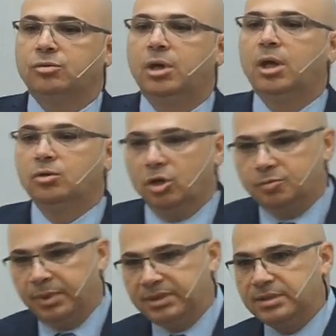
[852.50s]
And
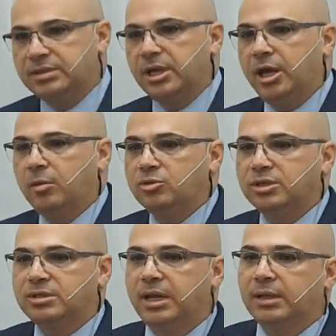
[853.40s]
even in this sense,
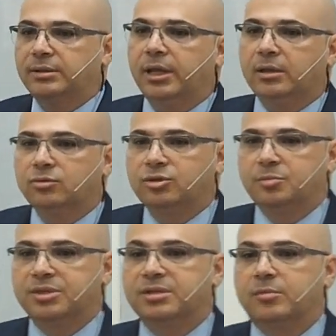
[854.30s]
we need to
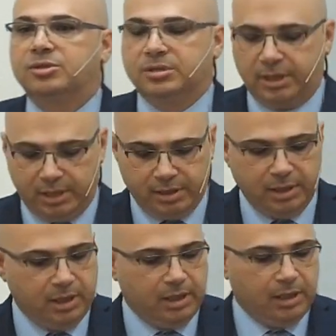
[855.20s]
be paying
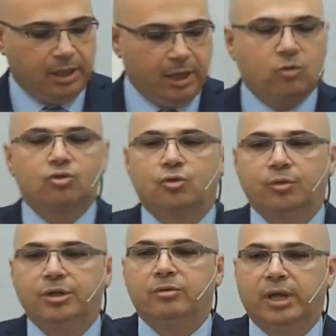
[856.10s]
attention and be
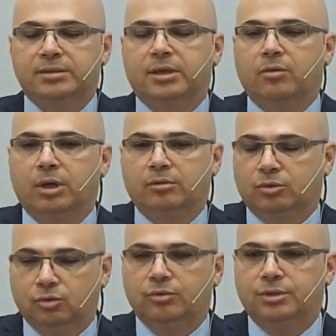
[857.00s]

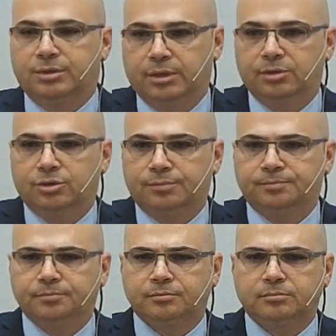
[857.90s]
rebuilding
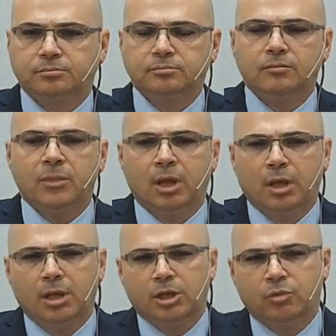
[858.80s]
uh, our,
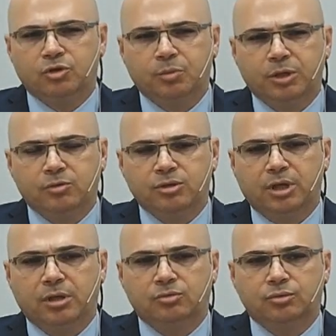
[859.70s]
our temple.
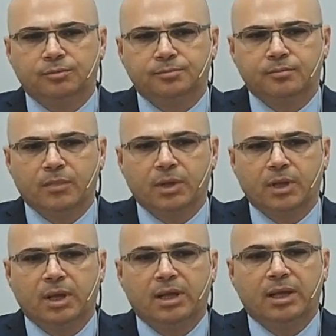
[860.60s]
And the Holy
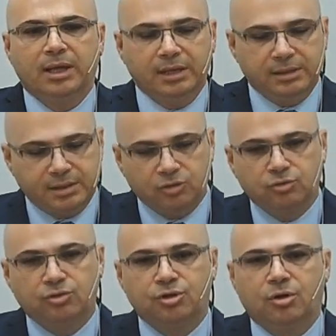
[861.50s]
Spirit
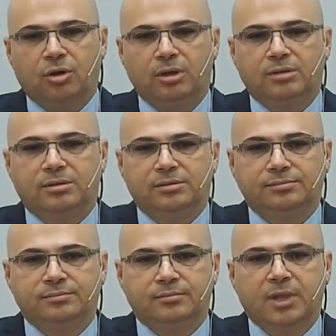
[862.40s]
is
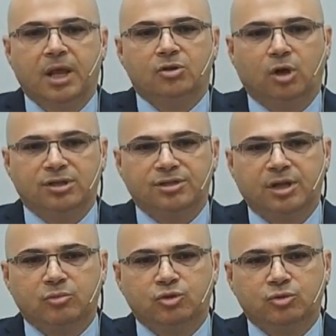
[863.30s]
always near
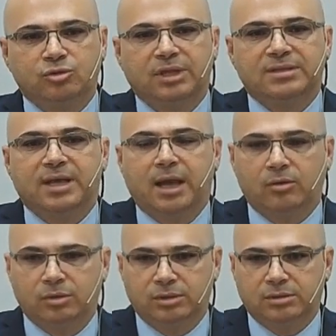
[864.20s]
us.
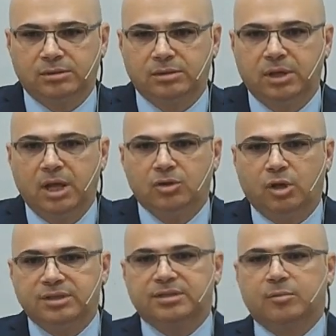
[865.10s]
We are near the
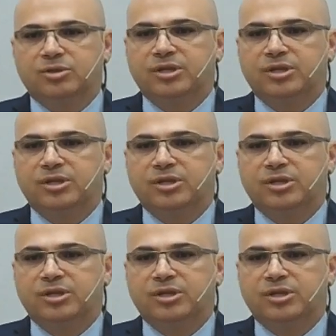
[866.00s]
waters.